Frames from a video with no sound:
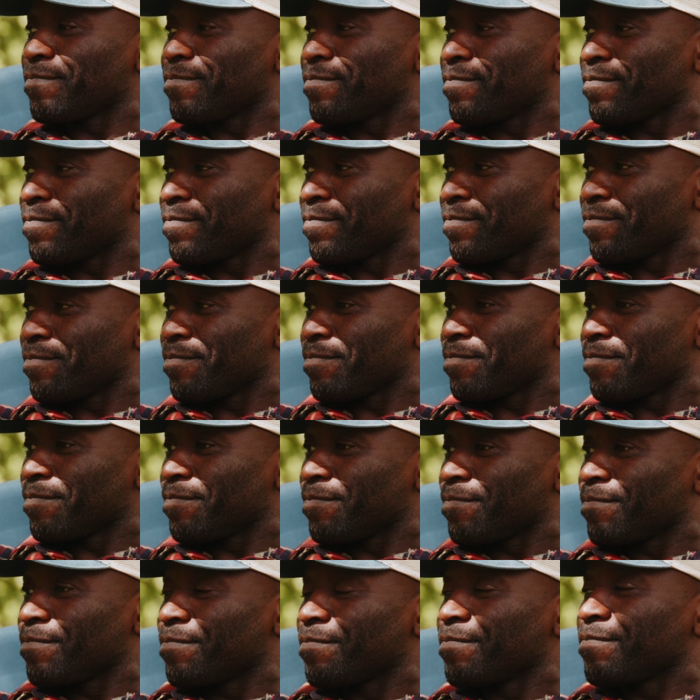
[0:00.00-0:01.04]

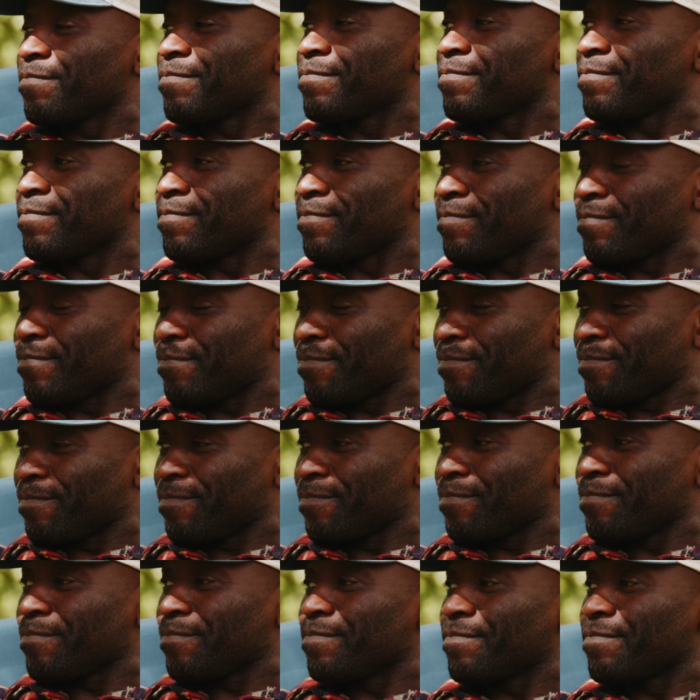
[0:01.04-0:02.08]
slowly
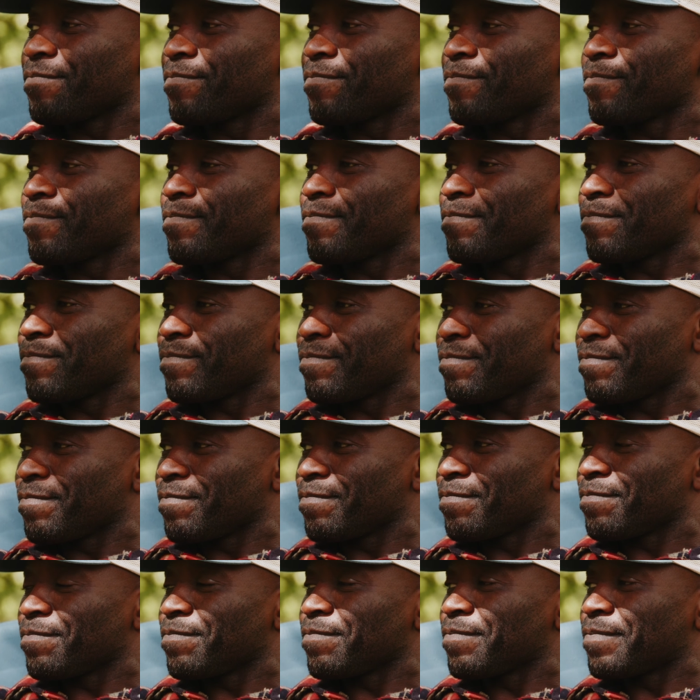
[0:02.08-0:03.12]
guiding somebody
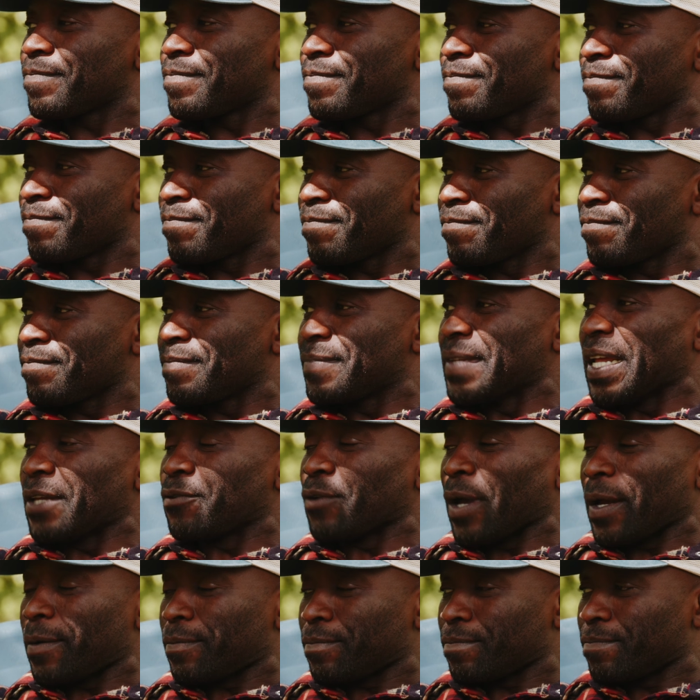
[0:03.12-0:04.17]
through the process. That's
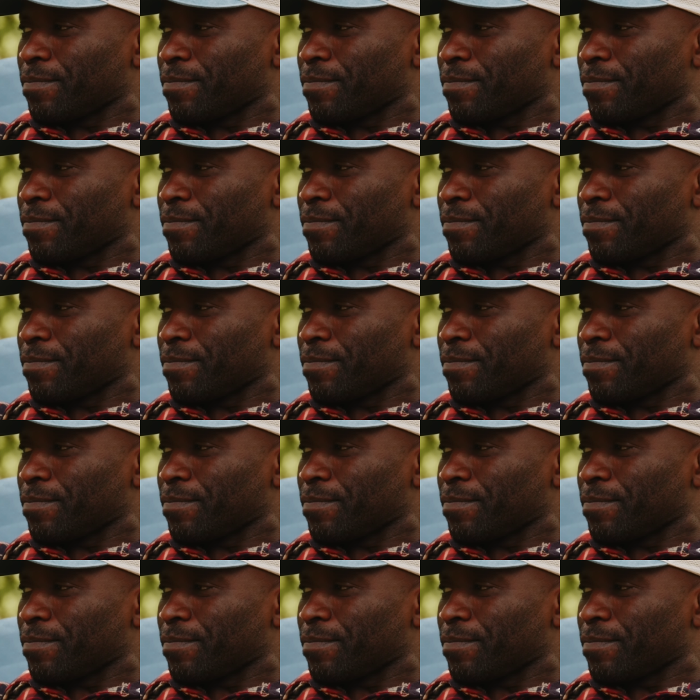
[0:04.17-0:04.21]
right.